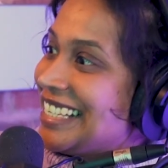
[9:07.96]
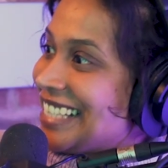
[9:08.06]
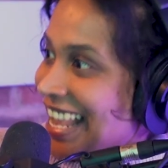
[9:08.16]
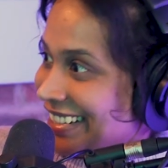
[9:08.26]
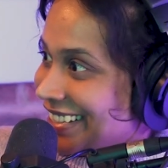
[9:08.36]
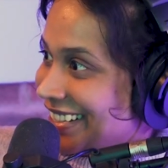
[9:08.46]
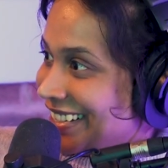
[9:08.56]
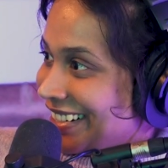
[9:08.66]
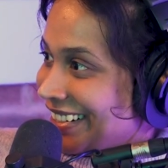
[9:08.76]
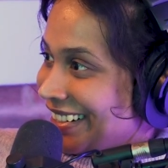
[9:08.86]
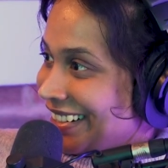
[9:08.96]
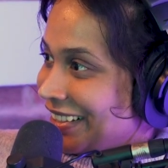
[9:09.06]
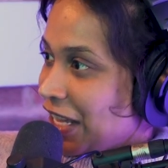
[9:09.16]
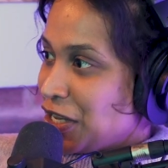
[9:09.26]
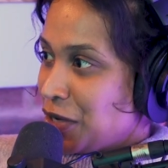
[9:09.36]
incensed
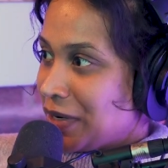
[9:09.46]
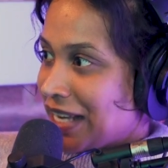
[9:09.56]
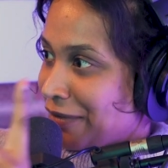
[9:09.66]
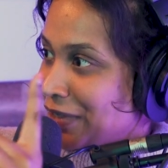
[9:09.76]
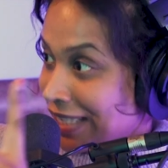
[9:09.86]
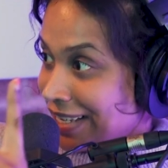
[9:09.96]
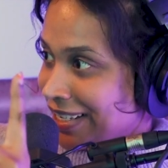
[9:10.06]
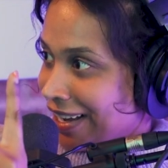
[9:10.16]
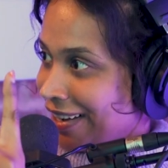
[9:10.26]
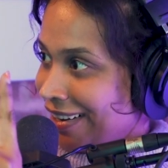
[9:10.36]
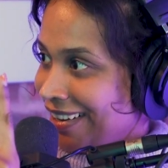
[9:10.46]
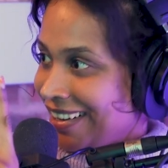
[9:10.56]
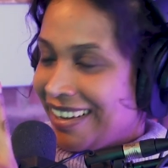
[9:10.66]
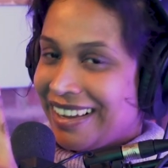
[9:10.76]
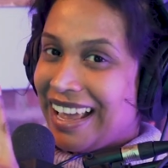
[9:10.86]
that you would have Sita
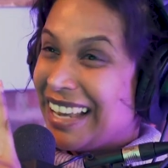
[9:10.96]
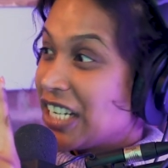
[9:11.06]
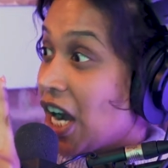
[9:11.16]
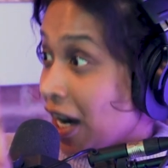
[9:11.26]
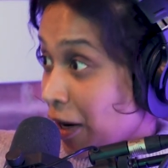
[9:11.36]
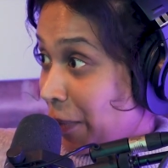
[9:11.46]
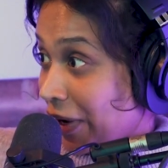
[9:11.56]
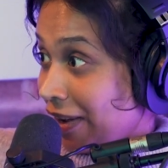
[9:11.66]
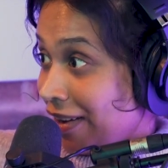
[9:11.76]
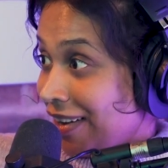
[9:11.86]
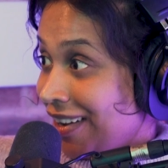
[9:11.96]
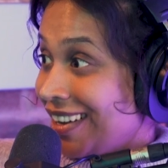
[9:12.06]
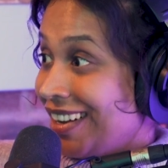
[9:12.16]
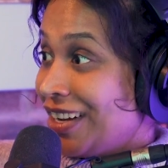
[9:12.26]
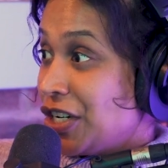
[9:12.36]
and Akbar
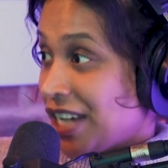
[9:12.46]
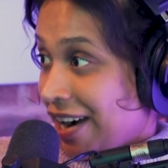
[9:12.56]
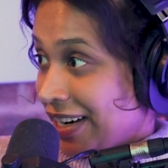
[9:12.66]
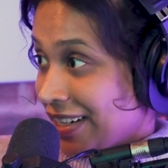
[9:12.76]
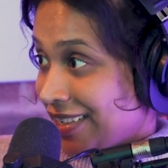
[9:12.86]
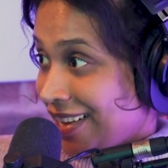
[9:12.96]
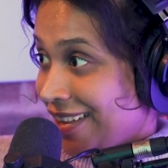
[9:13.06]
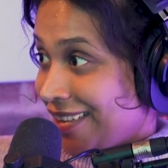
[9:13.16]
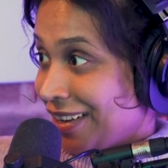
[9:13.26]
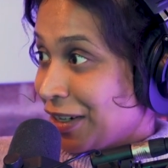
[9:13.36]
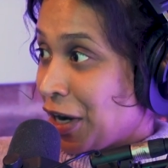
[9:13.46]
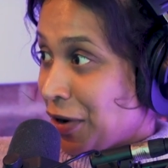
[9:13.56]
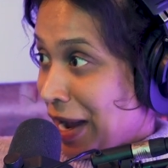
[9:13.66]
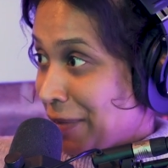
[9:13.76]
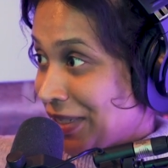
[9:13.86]
sharing a cell,
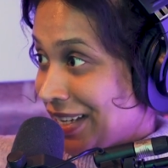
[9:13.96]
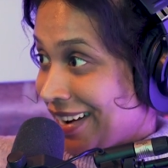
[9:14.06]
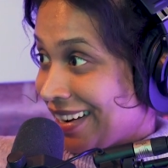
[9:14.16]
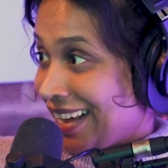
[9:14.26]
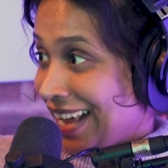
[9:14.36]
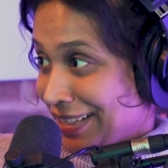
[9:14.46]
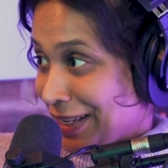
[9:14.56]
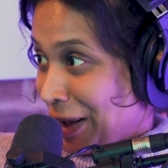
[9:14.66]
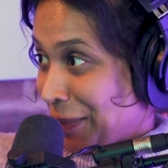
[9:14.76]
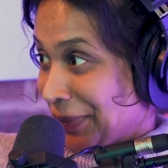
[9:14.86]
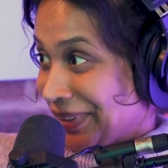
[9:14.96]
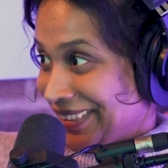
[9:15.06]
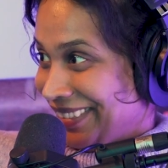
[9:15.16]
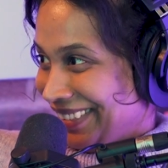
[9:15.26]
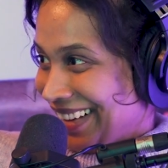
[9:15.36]
cohabiting as a
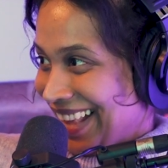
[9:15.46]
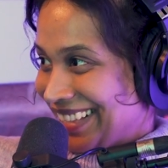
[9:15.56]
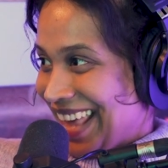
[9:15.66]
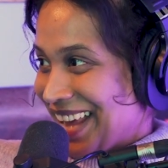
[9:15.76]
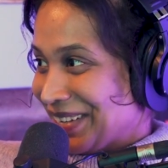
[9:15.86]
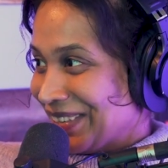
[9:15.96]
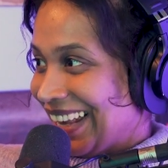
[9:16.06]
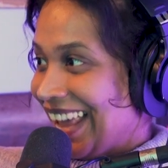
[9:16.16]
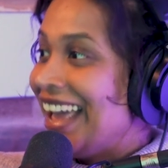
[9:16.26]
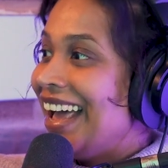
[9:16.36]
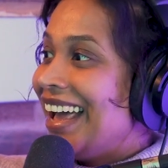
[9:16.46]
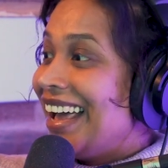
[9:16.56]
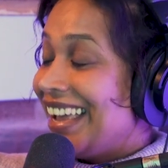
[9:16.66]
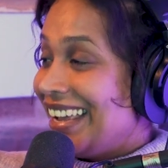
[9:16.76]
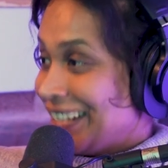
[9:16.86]
couple, as they call it,
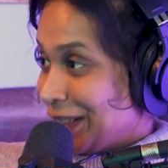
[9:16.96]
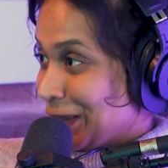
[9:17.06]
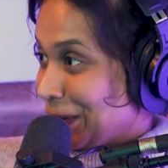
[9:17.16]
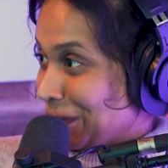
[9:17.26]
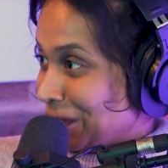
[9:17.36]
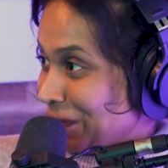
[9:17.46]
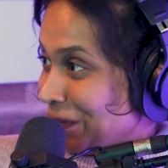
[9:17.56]
in a zoo.